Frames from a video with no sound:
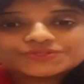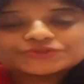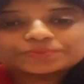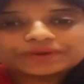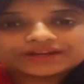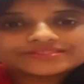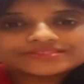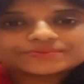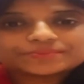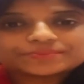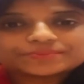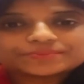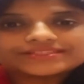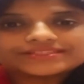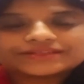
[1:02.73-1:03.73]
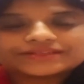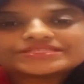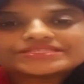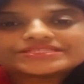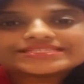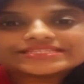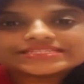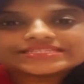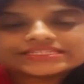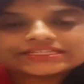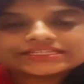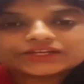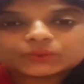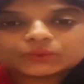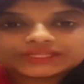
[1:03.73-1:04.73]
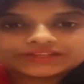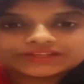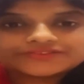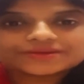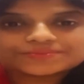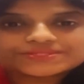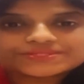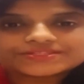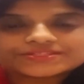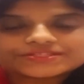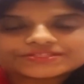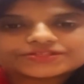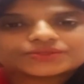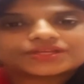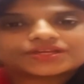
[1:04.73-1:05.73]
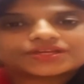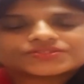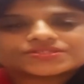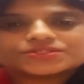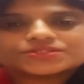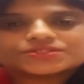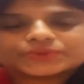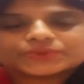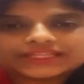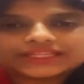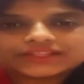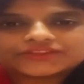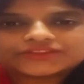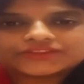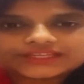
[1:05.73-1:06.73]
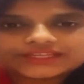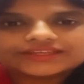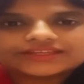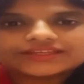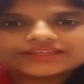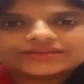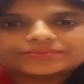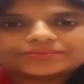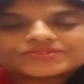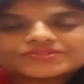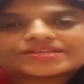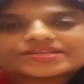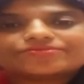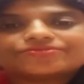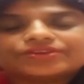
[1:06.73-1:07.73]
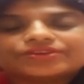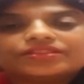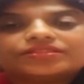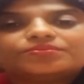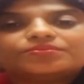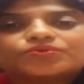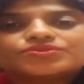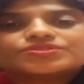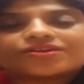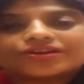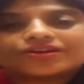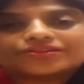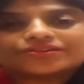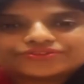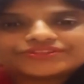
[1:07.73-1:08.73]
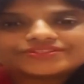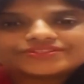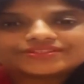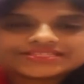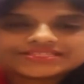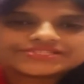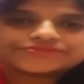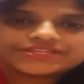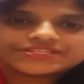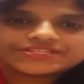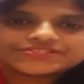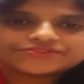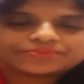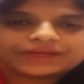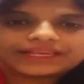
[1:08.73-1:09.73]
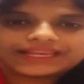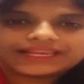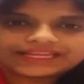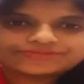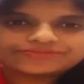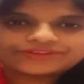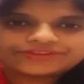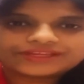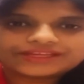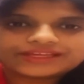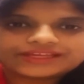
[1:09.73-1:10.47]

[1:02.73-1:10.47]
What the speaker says: Chose to participate in Mrs. India Queen of Substance 2023 because I feel the most confident in this phase of my life.